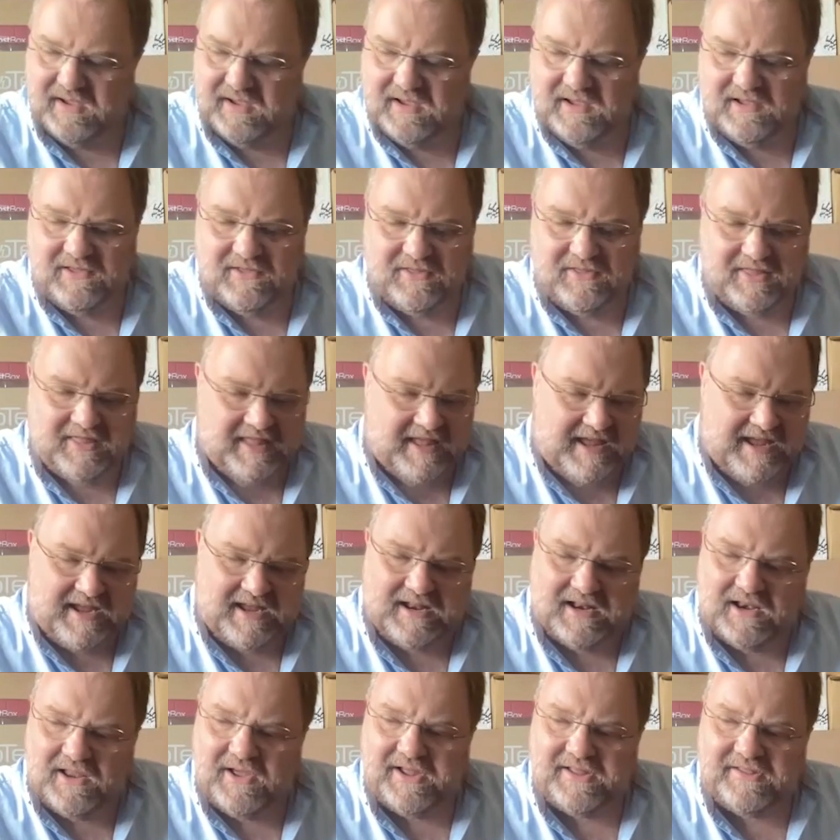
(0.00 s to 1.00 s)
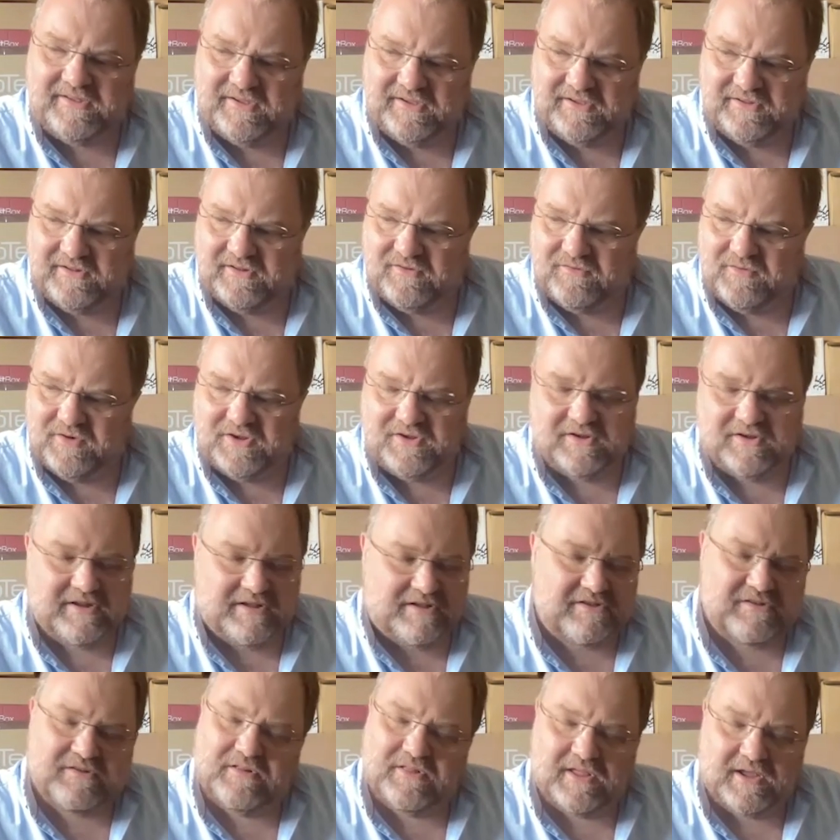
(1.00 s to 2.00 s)
the lightest and rigidest
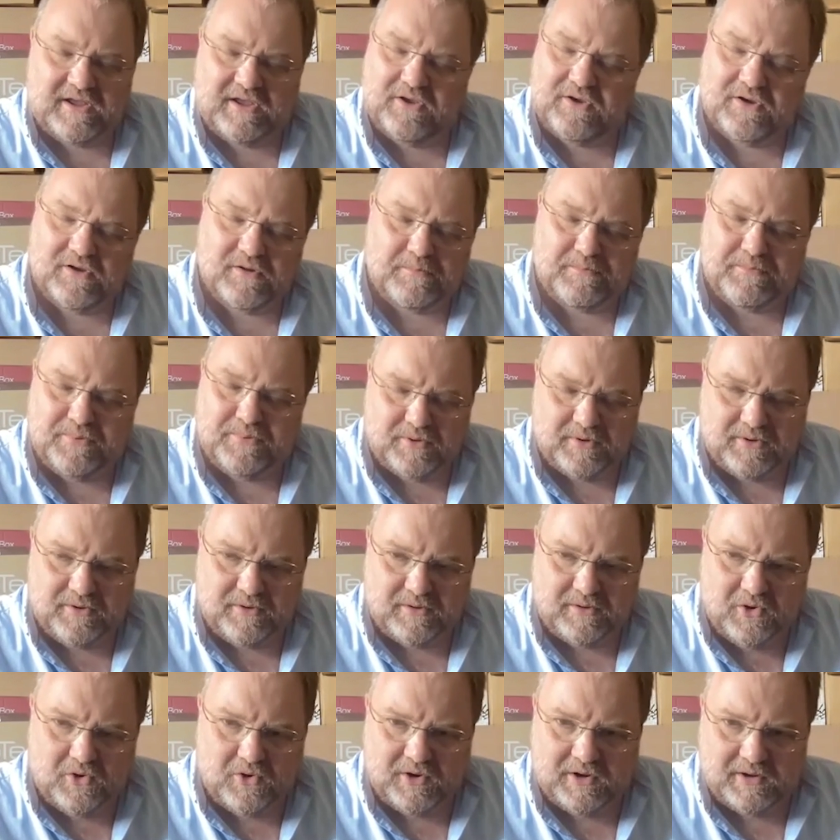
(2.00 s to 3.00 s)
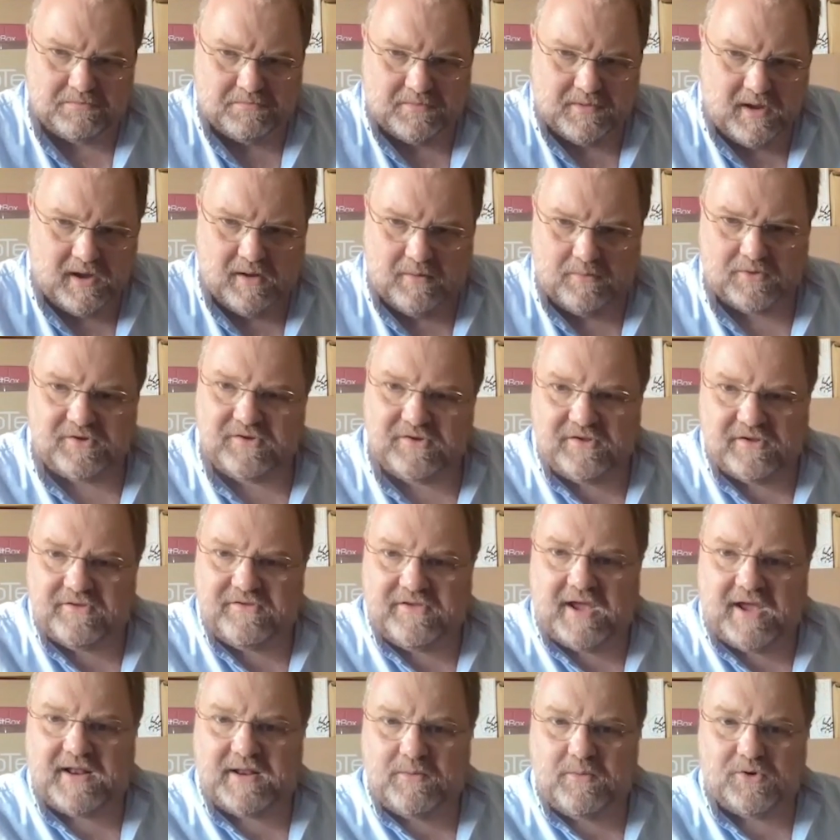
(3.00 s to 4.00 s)
thing you could put on an arm, which is exactly
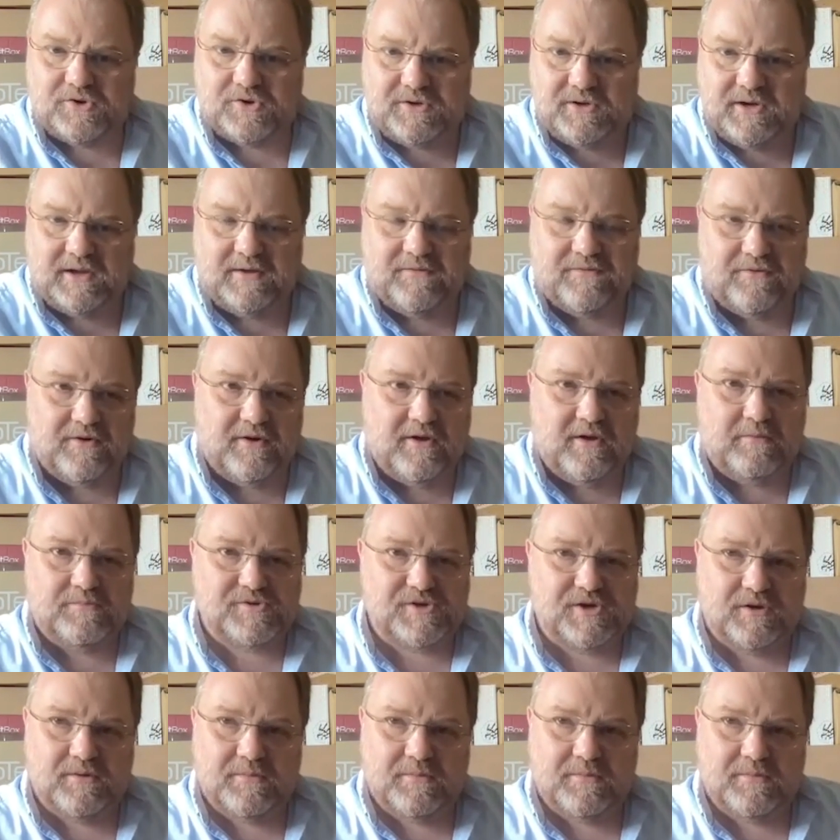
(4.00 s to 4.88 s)
what you need for an arm tube.